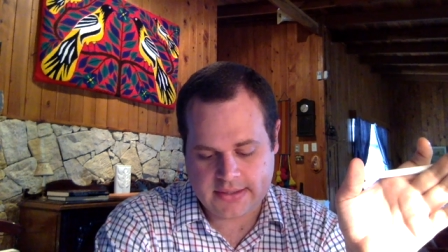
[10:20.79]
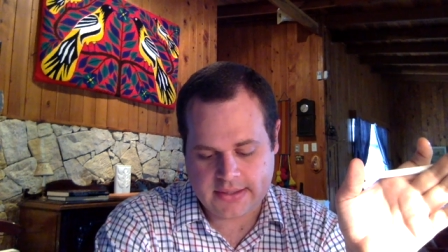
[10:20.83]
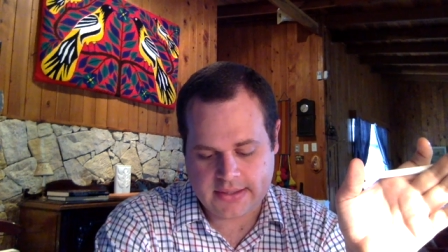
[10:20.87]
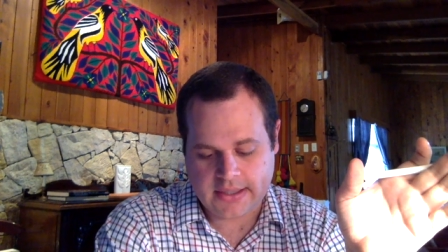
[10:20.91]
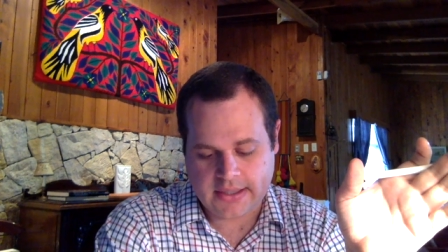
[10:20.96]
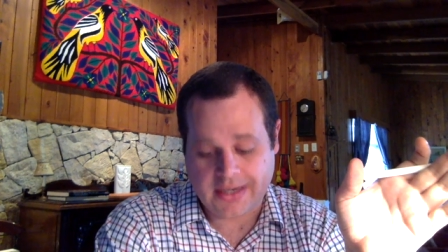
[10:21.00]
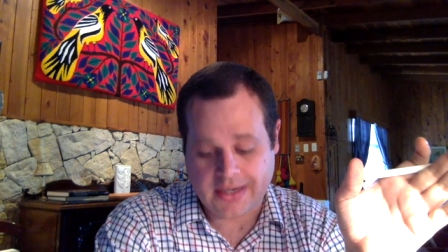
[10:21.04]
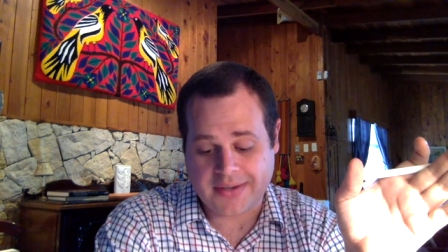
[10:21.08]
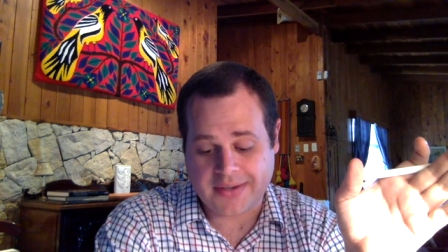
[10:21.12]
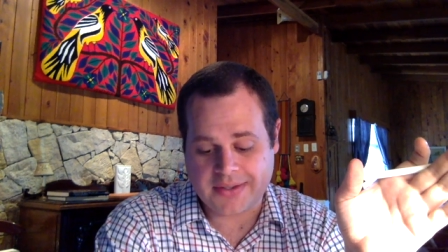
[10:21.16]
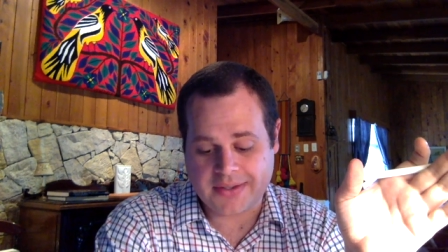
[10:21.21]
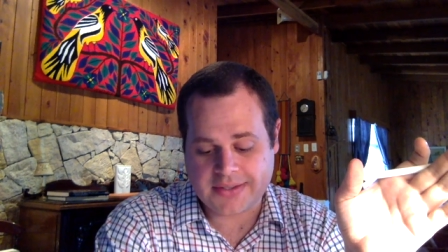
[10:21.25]

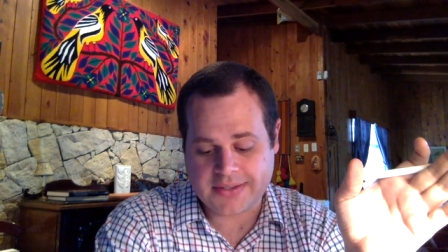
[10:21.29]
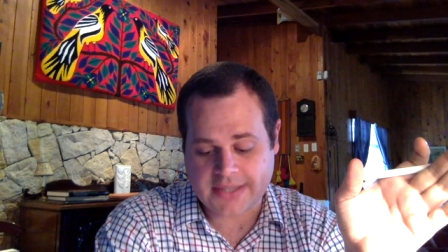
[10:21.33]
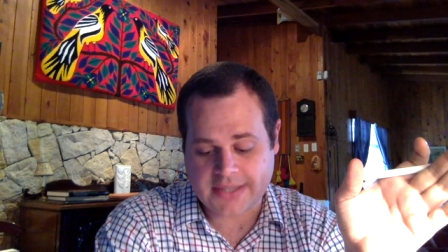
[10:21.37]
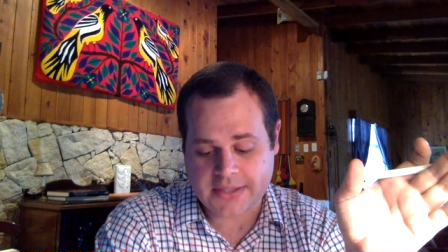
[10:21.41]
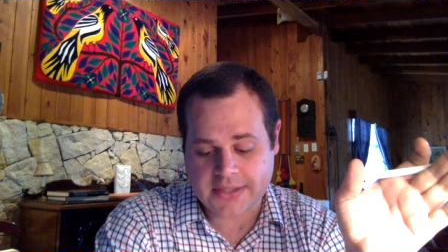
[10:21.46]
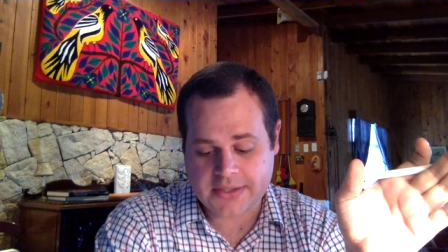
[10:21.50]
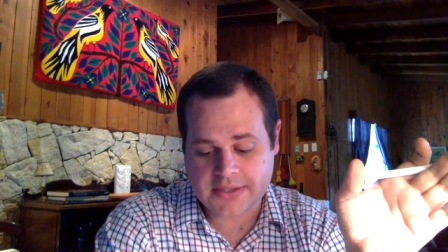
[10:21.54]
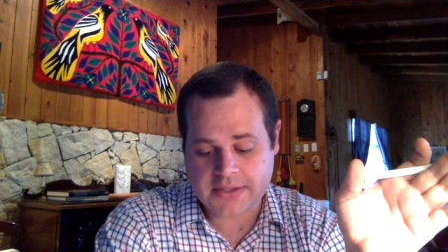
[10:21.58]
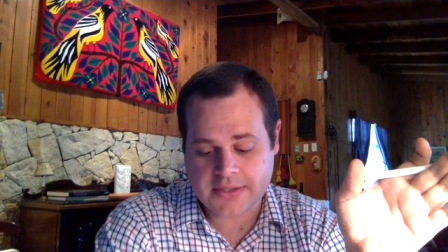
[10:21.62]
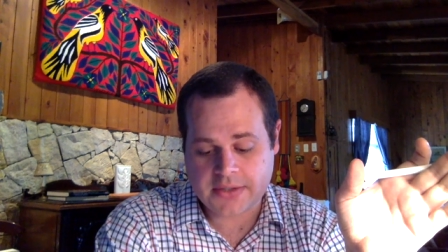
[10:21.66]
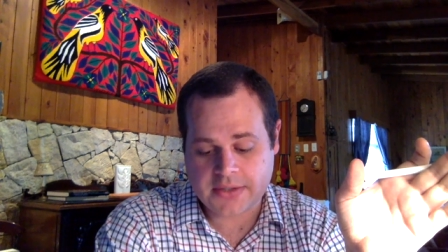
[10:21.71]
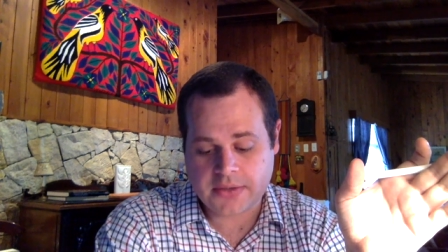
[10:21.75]
are
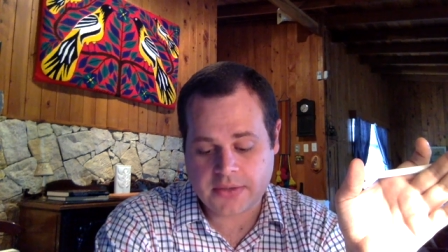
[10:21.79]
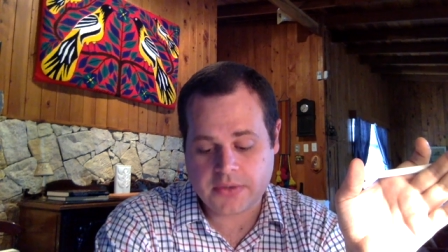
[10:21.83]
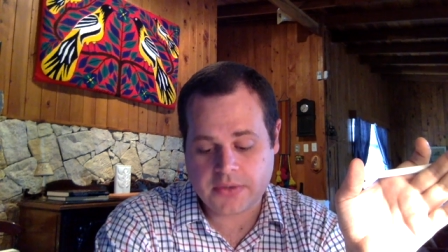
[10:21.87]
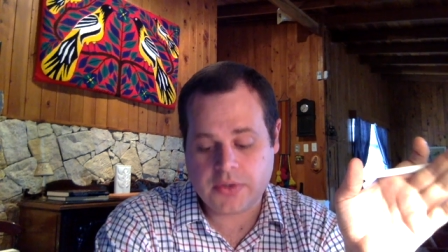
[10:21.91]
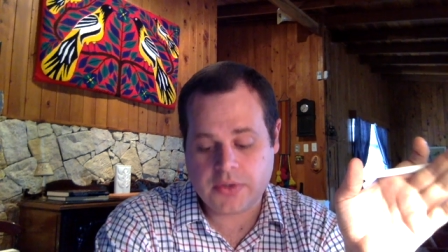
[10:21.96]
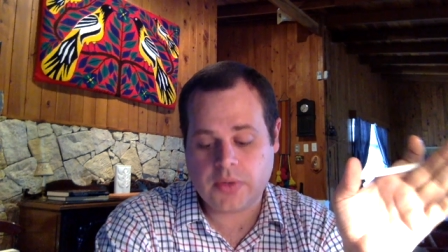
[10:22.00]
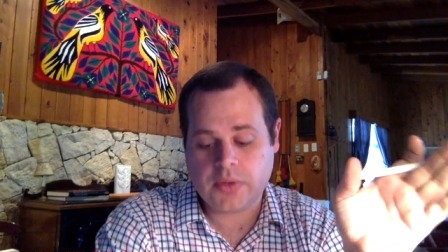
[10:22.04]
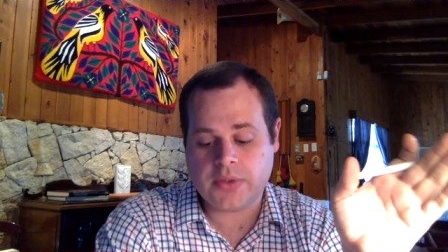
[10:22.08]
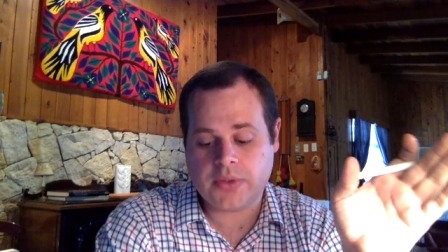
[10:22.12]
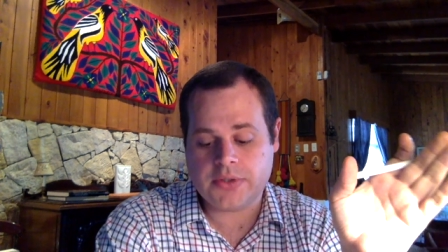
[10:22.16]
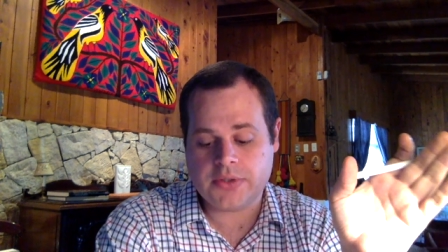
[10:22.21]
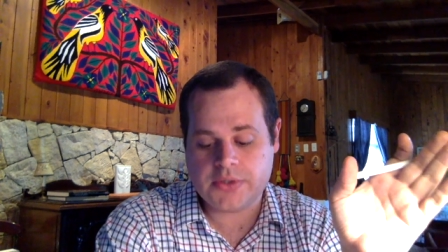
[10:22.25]
essential to
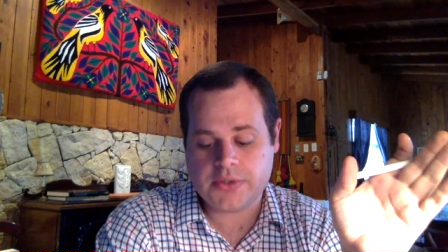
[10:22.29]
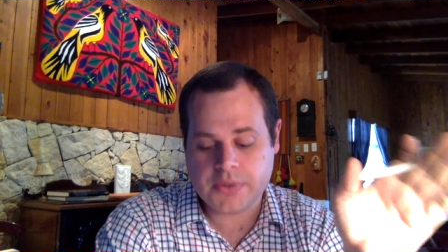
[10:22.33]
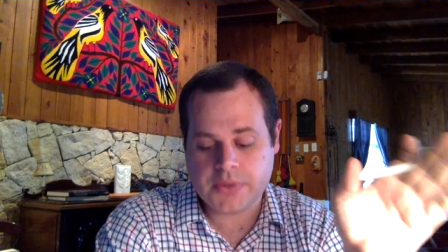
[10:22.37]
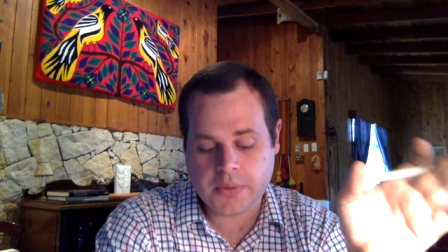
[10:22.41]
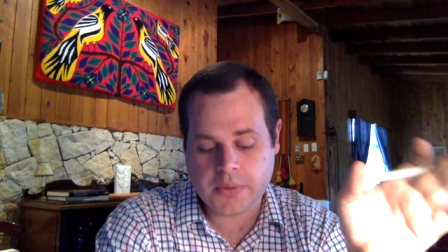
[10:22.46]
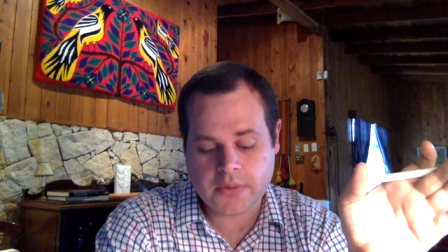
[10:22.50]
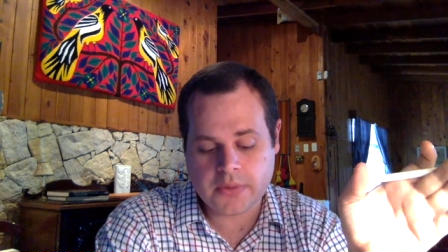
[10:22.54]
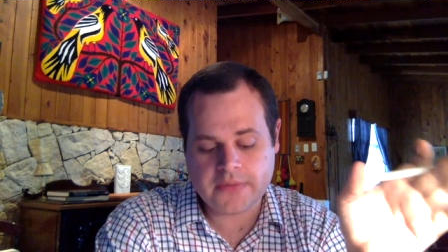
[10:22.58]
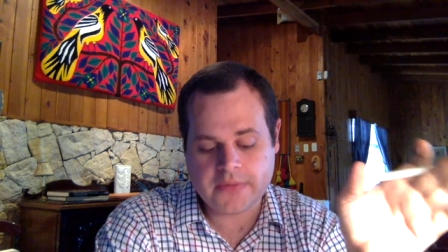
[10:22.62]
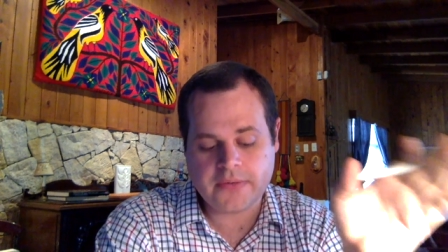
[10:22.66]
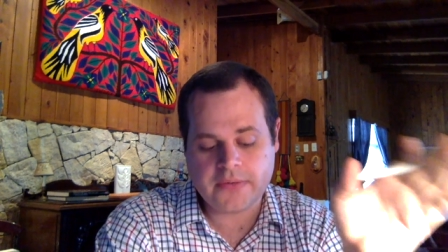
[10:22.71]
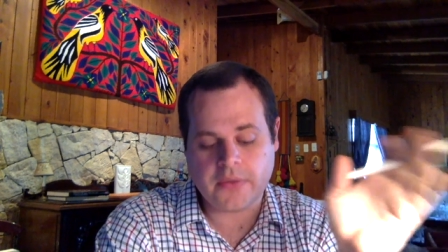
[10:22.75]

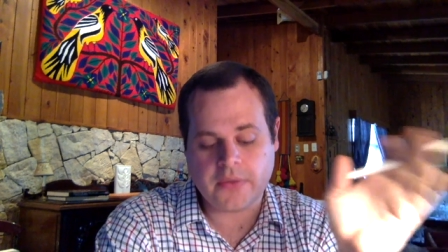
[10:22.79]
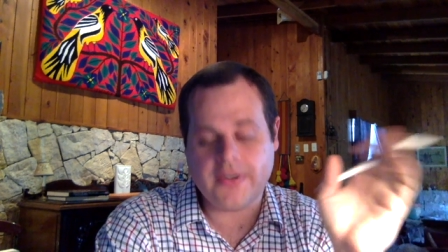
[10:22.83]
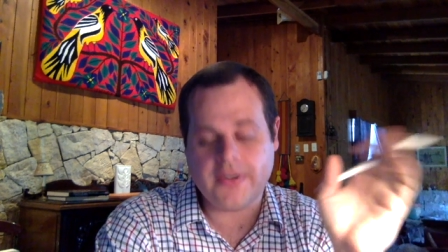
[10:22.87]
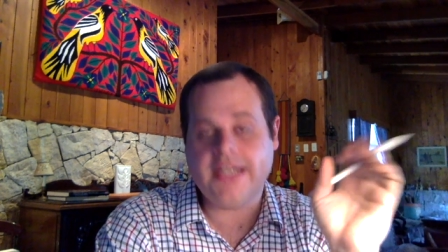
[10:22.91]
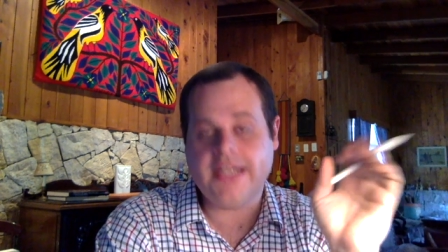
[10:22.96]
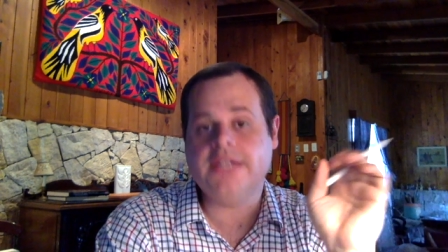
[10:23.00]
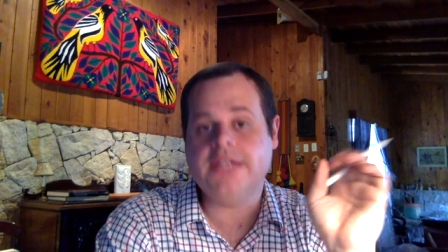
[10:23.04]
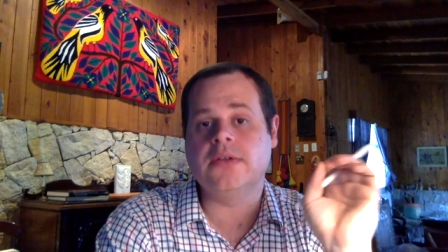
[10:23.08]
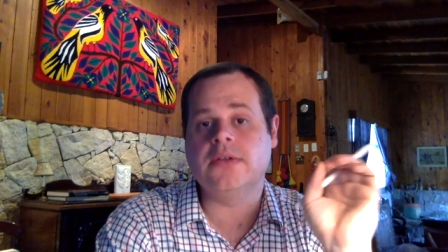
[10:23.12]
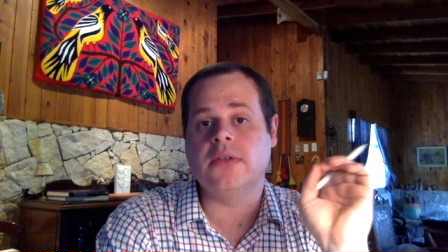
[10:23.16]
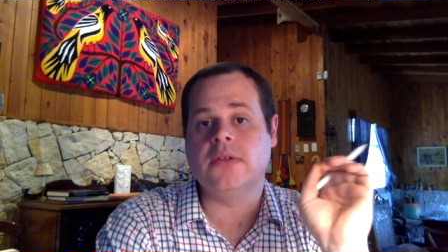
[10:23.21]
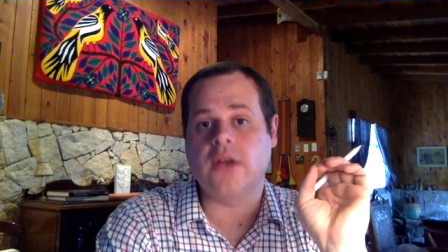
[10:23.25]
ensure for
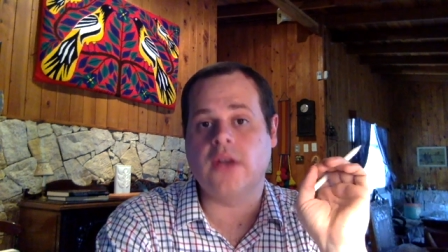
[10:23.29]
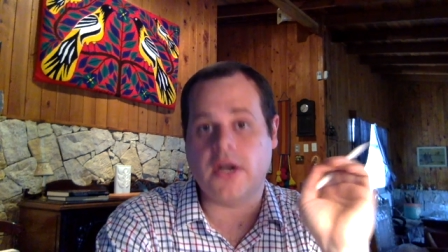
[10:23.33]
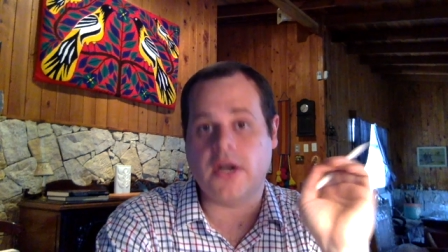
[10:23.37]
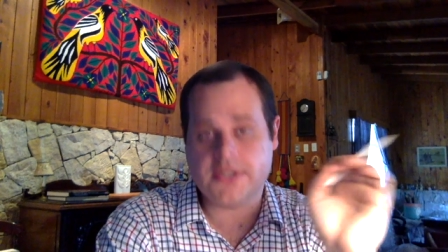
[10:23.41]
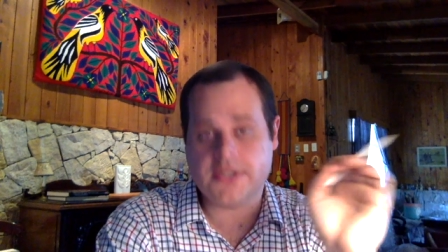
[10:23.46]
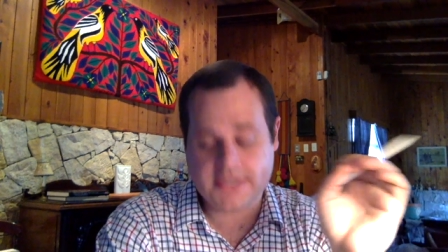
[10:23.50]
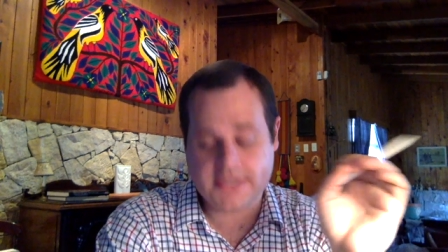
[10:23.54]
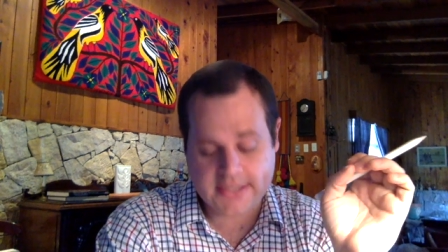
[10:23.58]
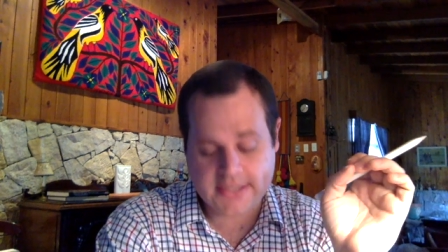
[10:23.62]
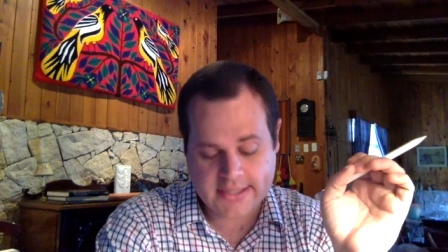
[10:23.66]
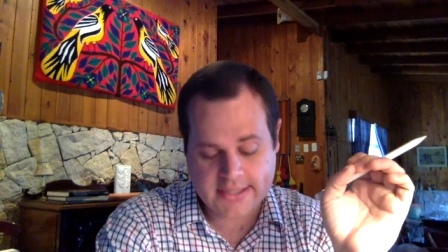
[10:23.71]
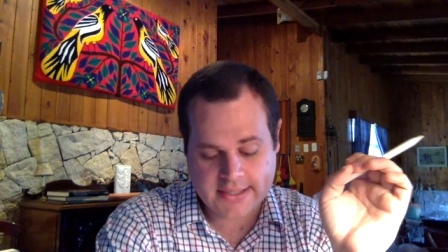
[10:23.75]
inner
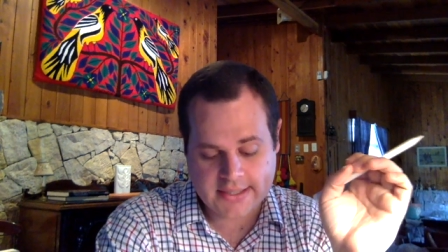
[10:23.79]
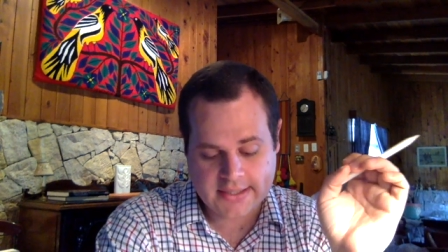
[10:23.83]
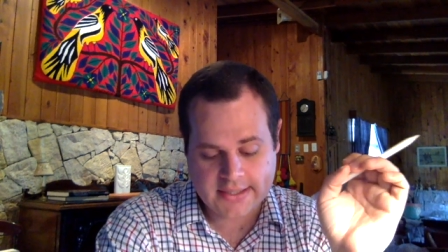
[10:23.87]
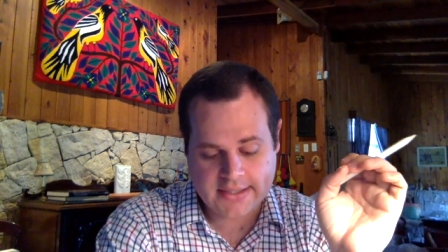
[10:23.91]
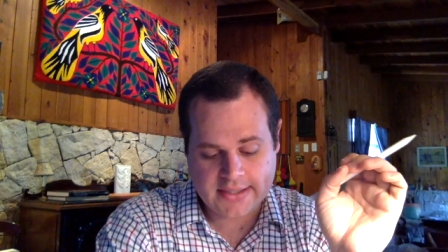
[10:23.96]
logic